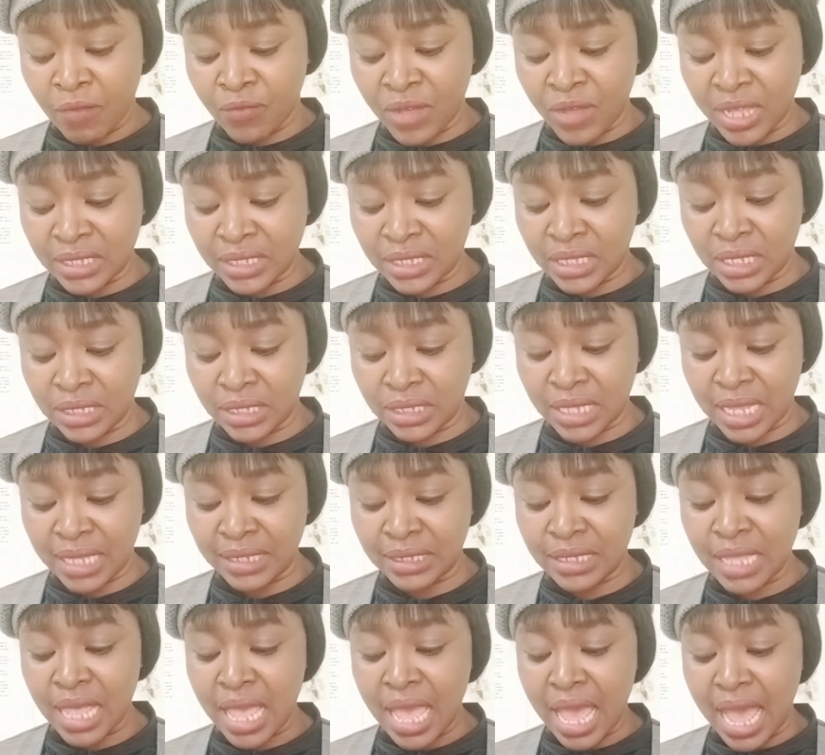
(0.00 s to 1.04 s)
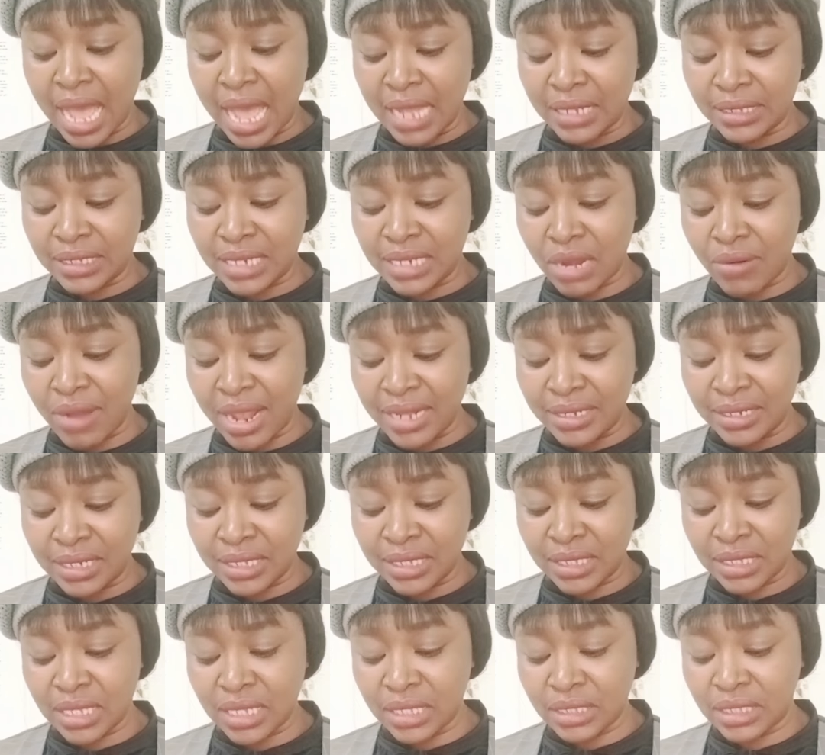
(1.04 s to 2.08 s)
Verse 6 says, And there are
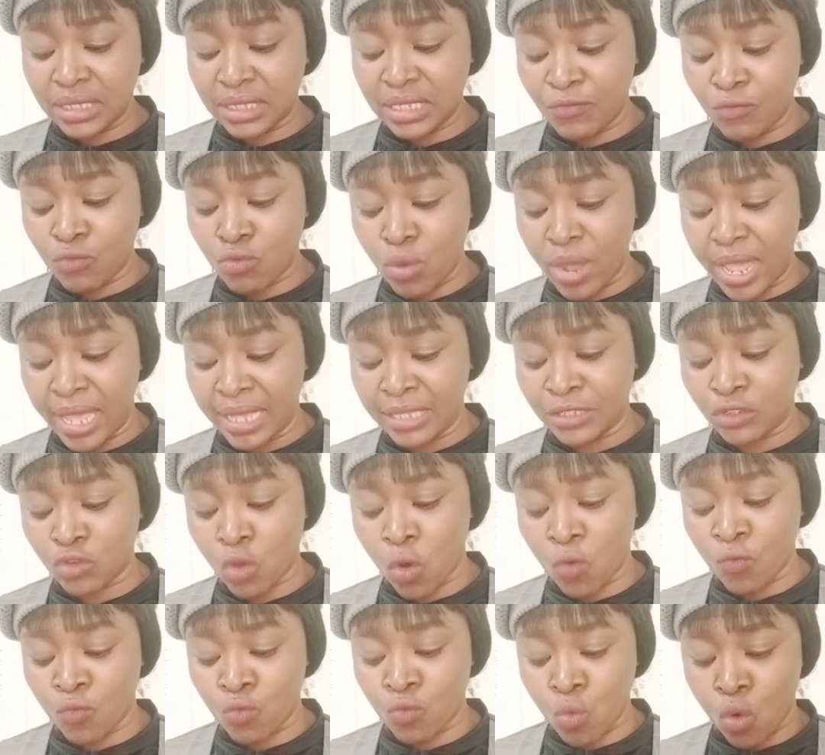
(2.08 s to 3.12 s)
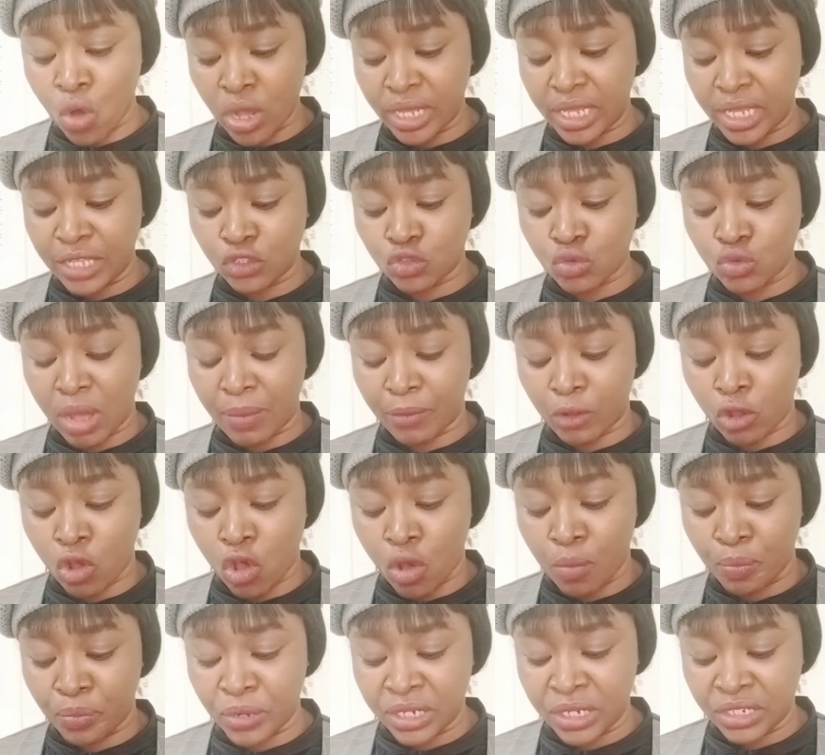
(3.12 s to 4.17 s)
distinctive ways of working to
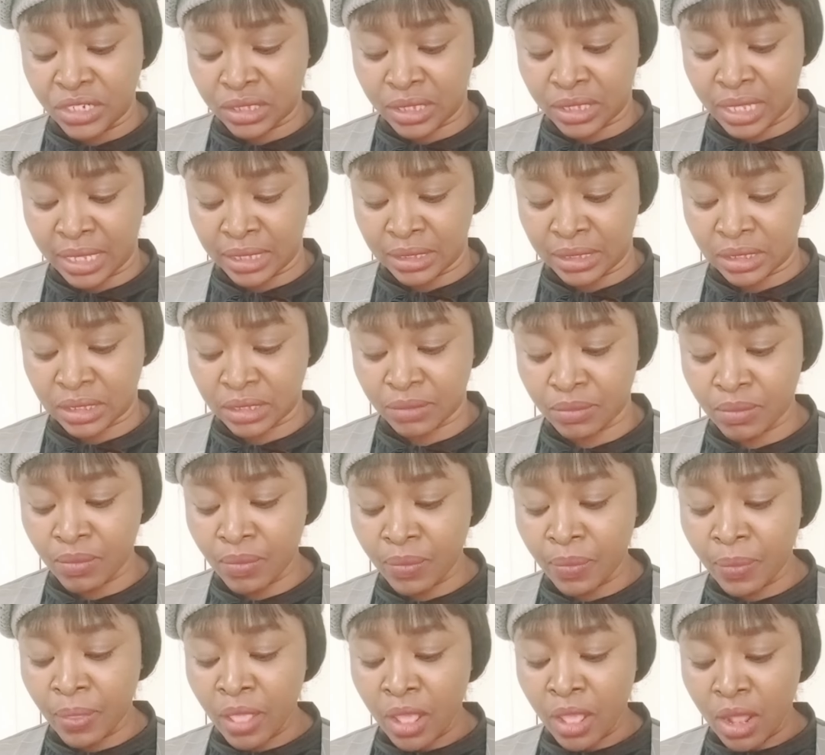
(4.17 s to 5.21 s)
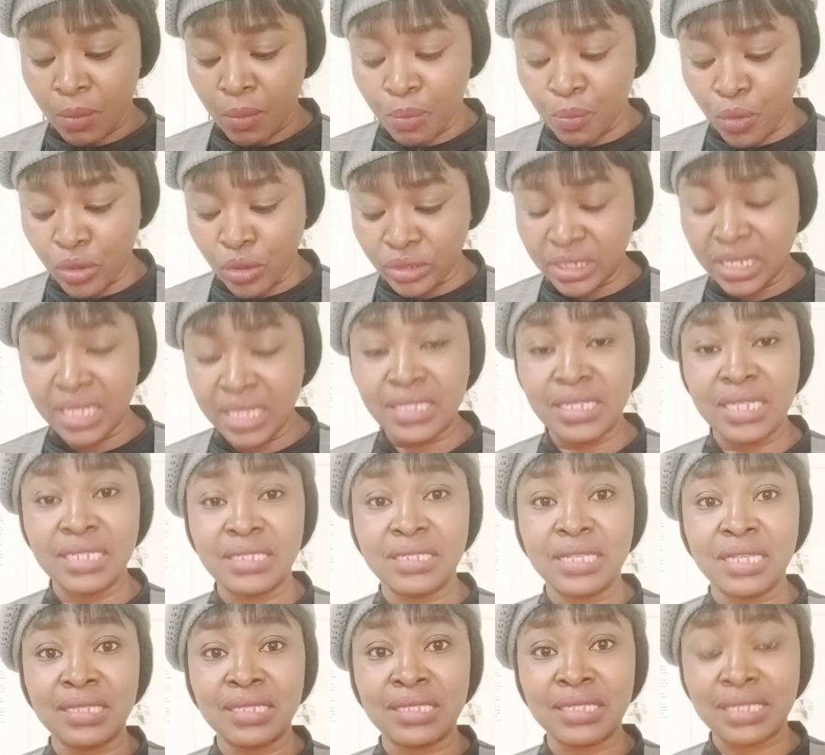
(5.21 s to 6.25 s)
accomplish things but it
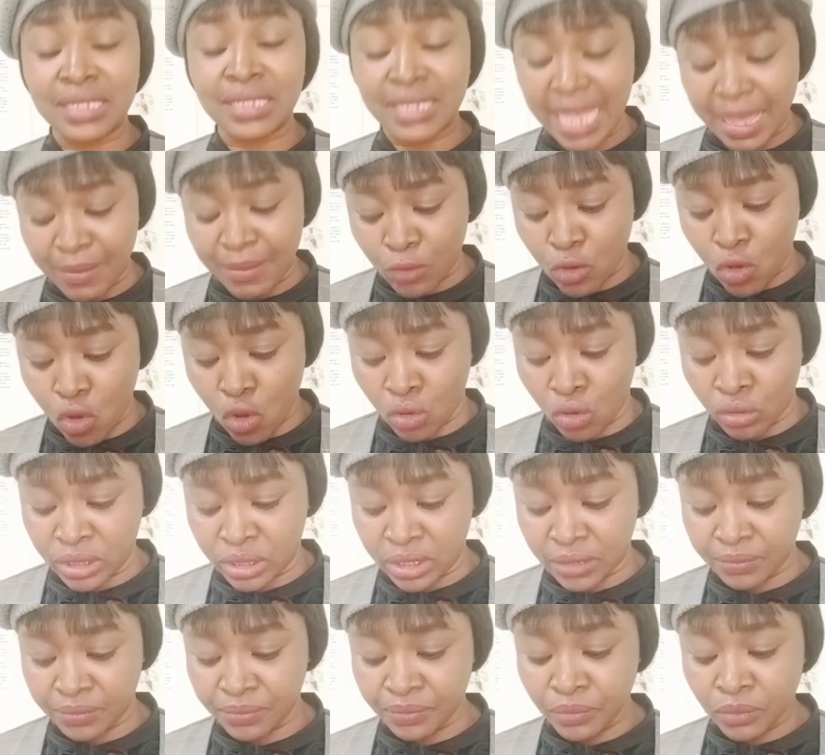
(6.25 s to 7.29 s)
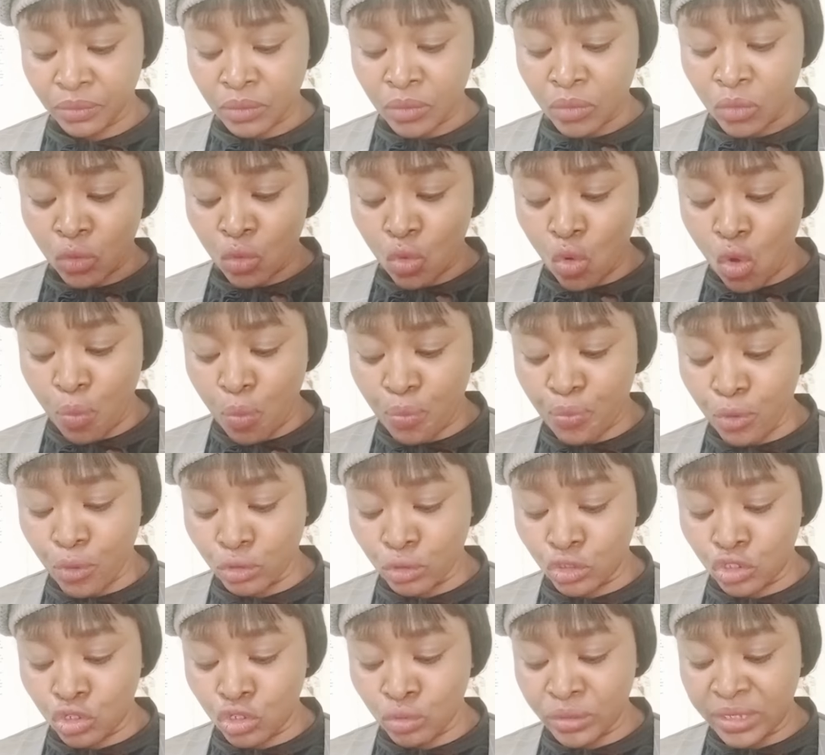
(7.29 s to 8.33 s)
is the same God who
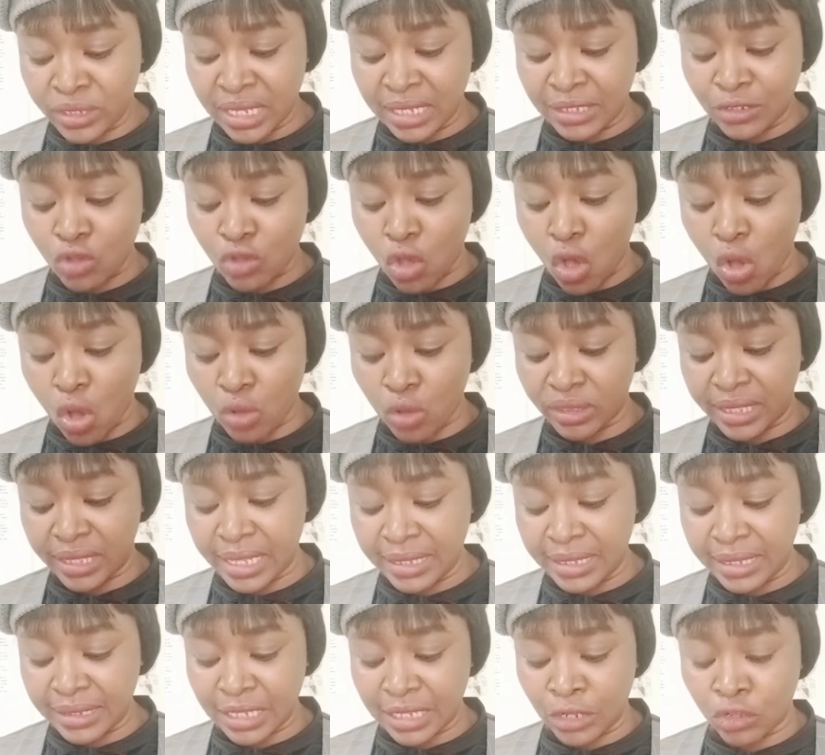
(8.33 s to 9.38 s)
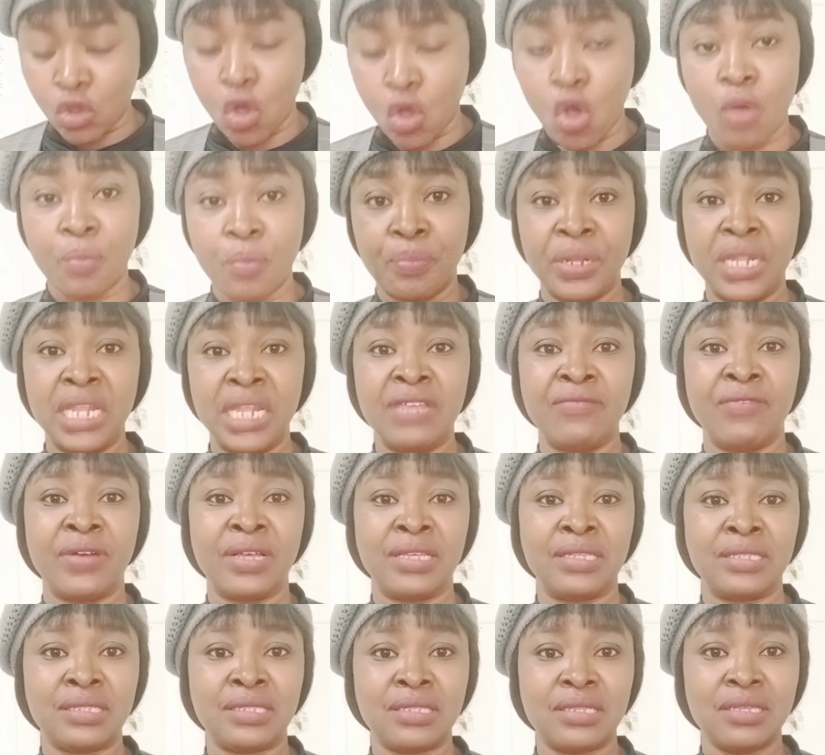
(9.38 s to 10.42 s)
produces all things in all
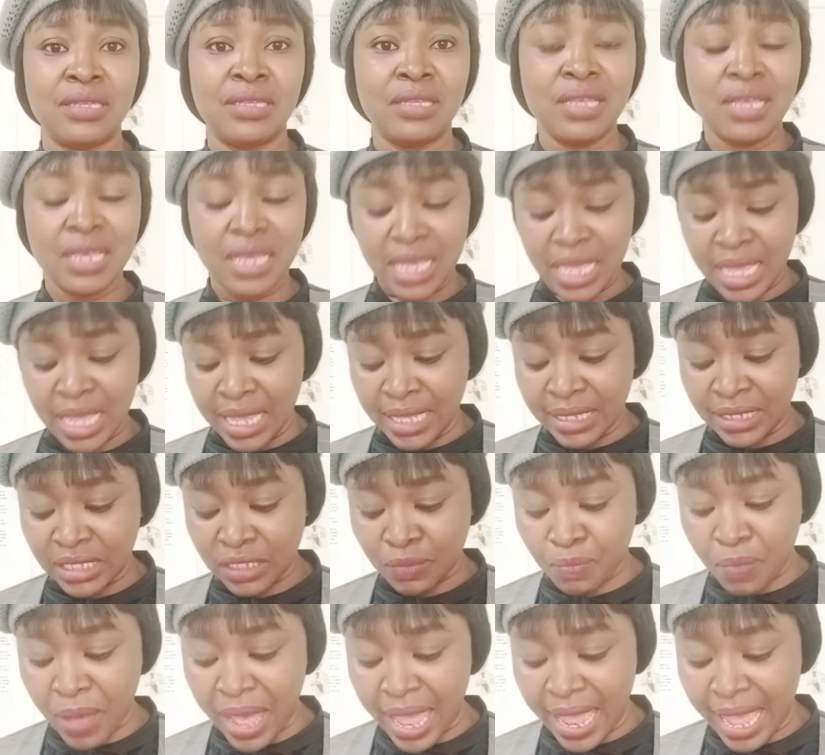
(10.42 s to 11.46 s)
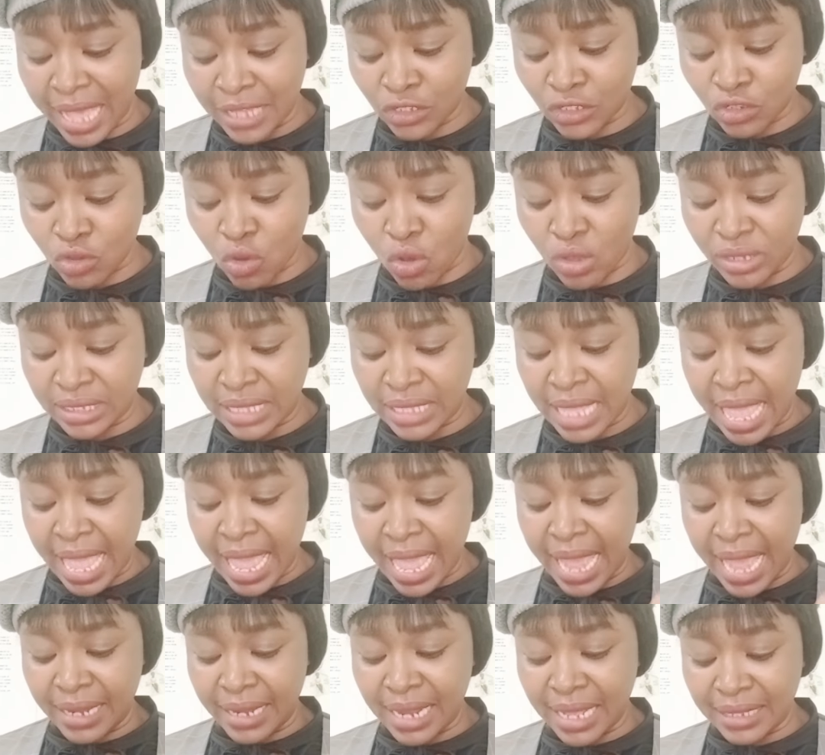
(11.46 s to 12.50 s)
believers. He inspires us,
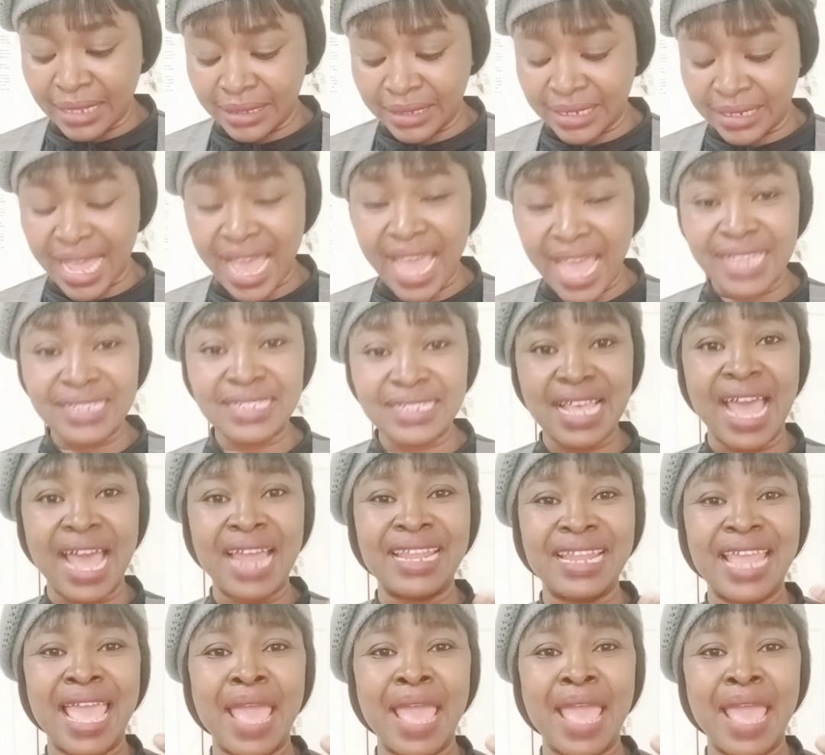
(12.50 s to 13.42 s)
energizes, and